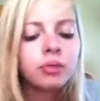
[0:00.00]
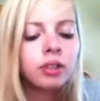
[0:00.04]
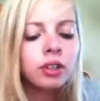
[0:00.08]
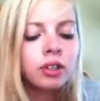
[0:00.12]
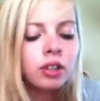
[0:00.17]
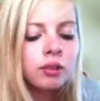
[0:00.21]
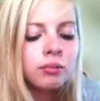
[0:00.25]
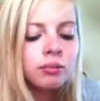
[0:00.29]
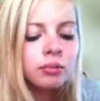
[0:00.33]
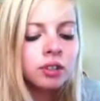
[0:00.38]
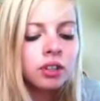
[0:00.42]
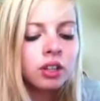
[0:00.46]

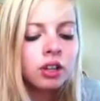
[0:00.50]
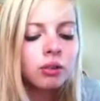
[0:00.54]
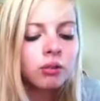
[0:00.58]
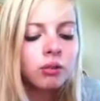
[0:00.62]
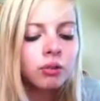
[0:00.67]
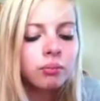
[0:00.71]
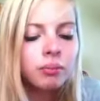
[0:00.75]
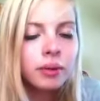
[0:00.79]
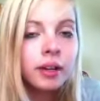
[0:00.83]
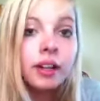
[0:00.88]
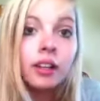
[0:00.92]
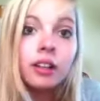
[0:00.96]
along
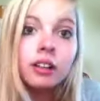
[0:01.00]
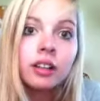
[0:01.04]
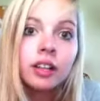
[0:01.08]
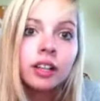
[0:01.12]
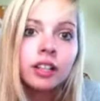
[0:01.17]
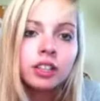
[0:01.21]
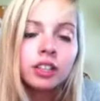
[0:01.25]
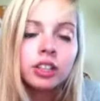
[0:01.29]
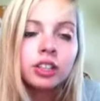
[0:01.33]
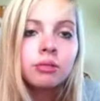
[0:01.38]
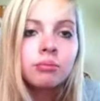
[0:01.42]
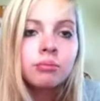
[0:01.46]
with my
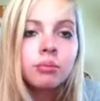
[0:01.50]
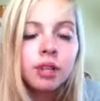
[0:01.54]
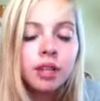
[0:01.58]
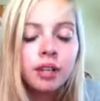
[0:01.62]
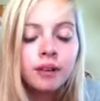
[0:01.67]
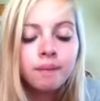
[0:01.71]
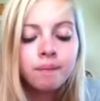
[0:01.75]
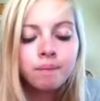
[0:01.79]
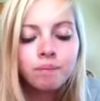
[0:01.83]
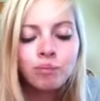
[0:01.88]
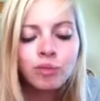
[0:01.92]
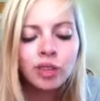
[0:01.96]
collection,
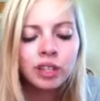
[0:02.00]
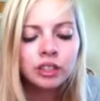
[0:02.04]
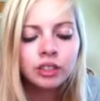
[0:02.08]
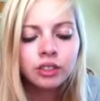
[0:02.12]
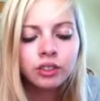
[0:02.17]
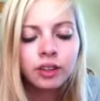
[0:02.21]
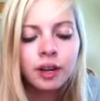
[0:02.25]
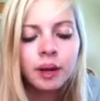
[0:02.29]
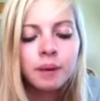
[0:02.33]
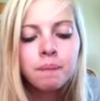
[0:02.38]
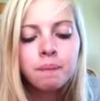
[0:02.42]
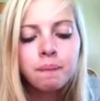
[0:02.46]
but that's
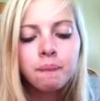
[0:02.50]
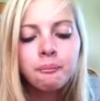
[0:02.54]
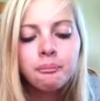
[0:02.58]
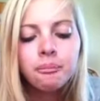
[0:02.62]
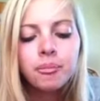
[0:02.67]
alright.